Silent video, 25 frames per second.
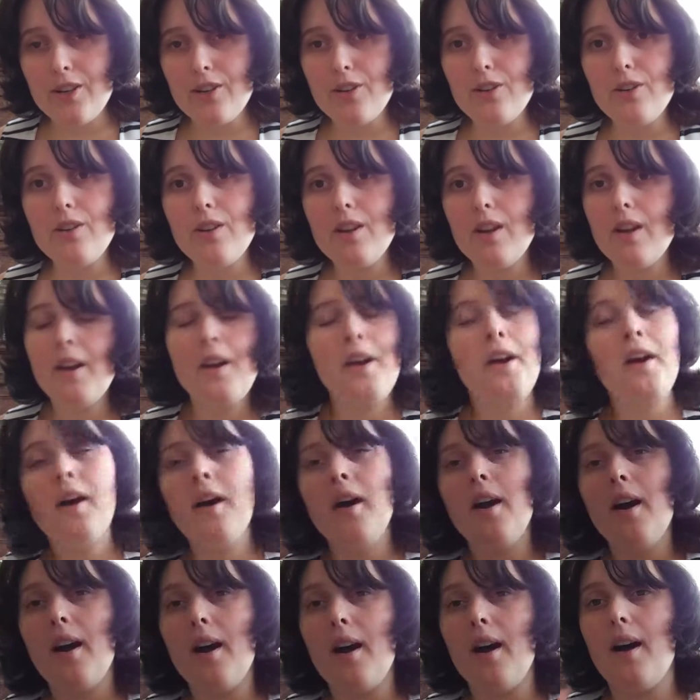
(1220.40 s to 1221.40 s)

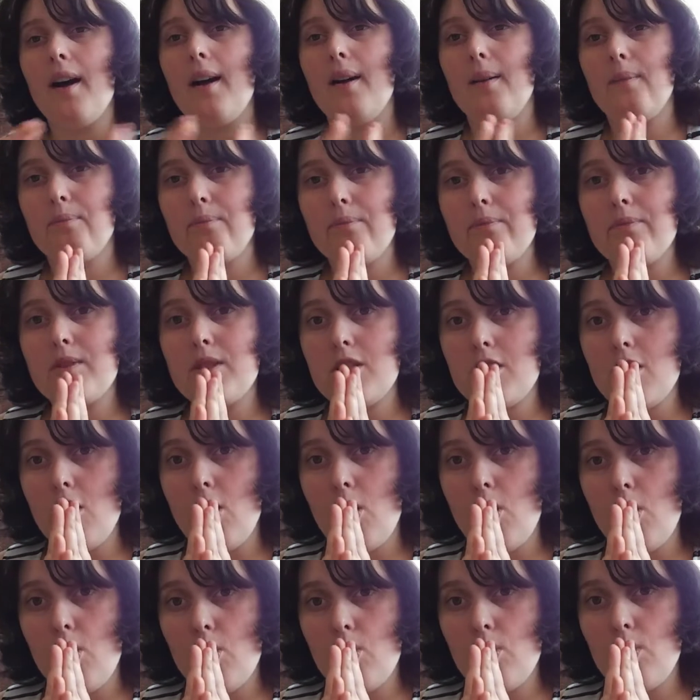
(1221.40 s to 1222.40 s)
So you can go
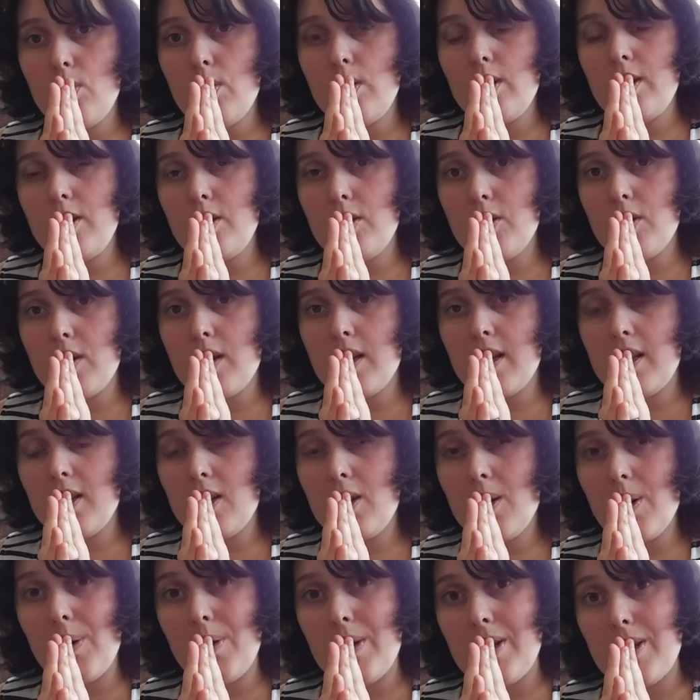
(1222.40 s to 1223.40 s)
and do that,
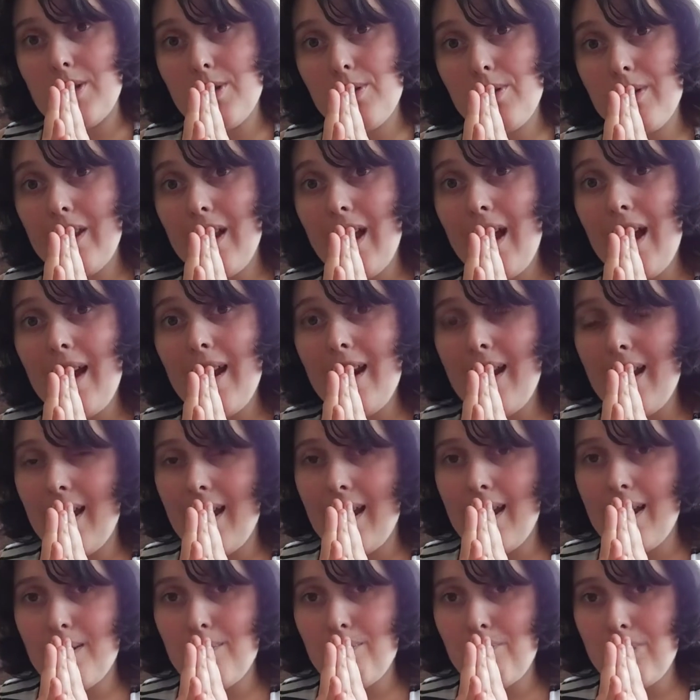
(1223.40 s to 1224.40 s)
and please let me know
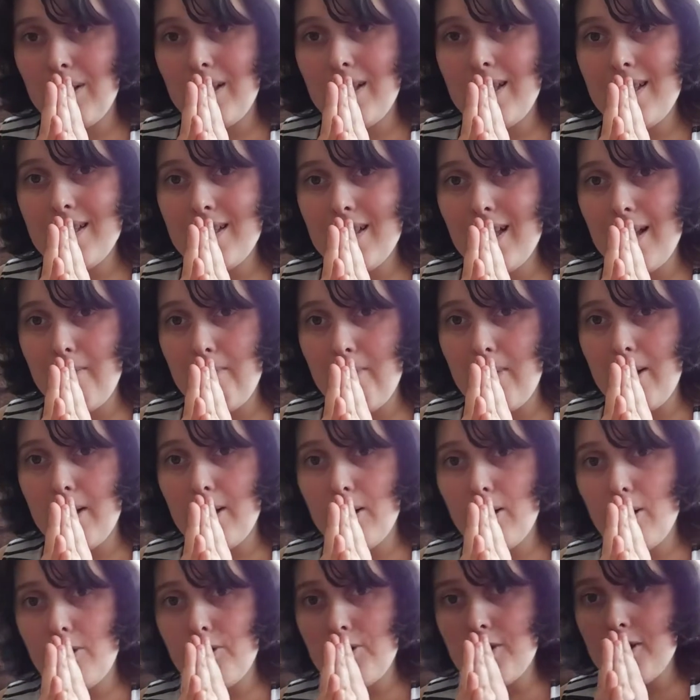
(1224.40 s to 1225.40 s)
if there's any
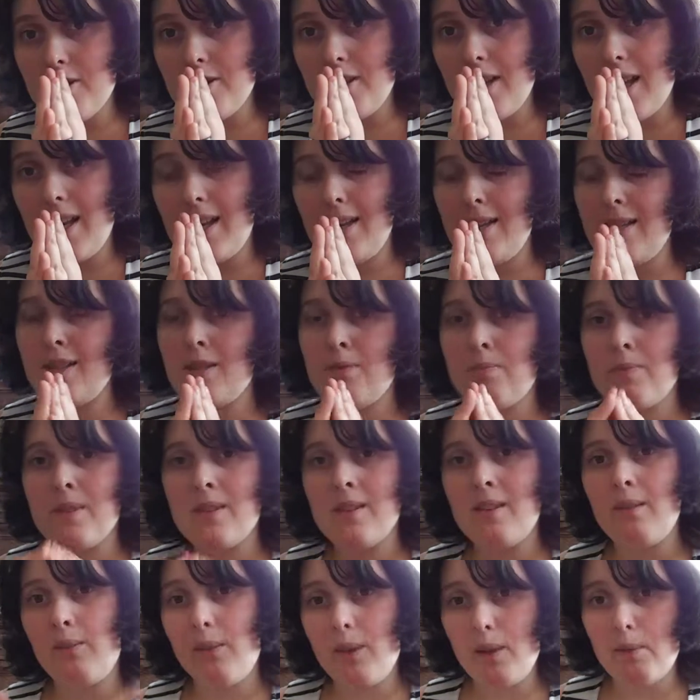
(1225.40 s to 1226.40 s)
specific book
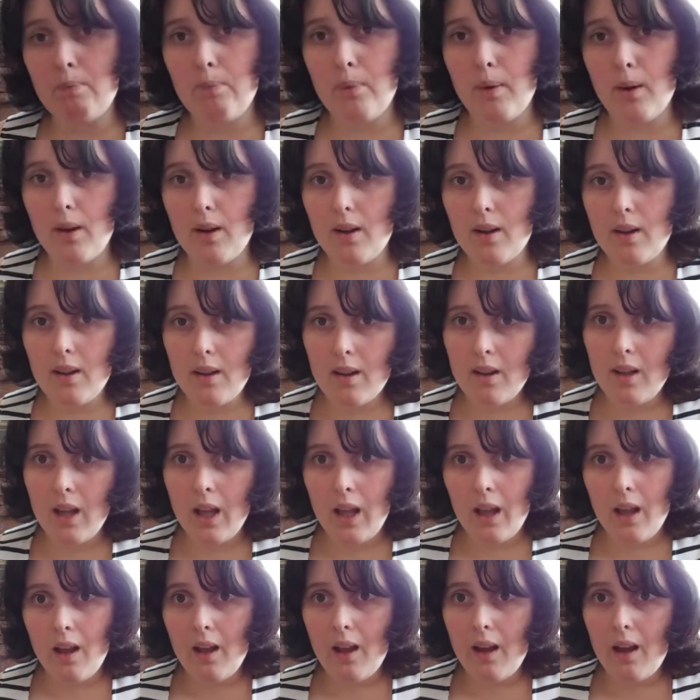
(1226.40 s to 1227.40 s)
that you
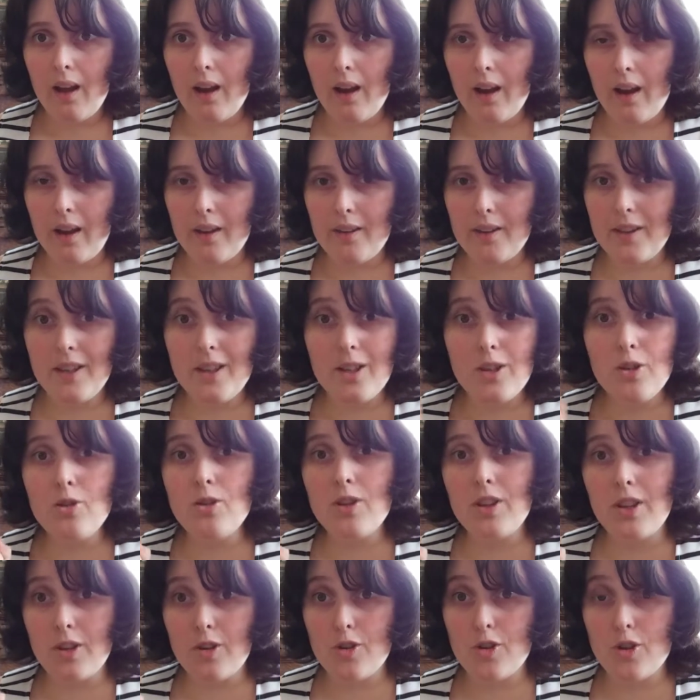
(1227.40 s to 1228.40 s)
think should be included as
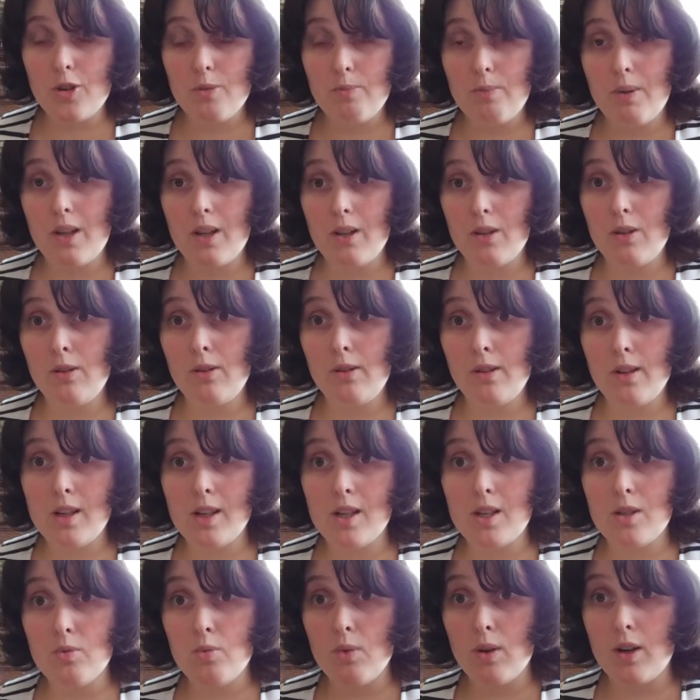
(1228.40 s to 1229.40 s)
one of the poll
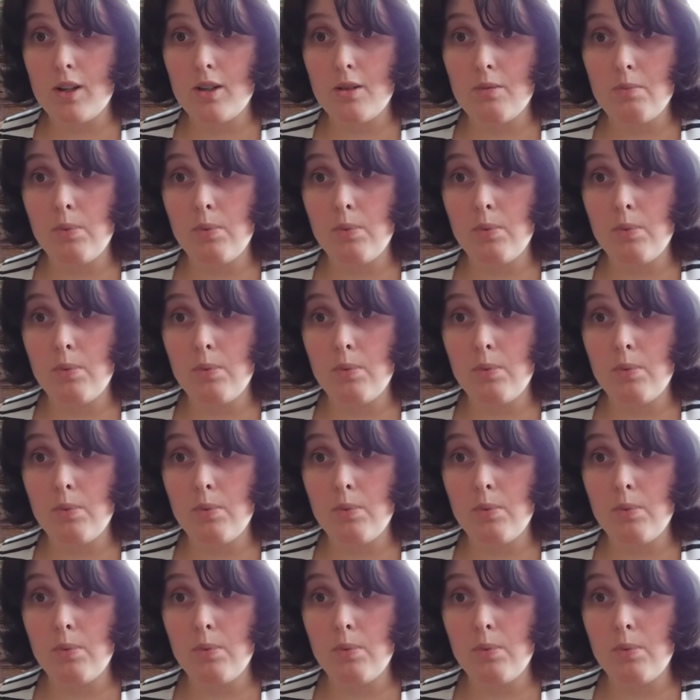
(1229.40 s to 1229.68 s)
options.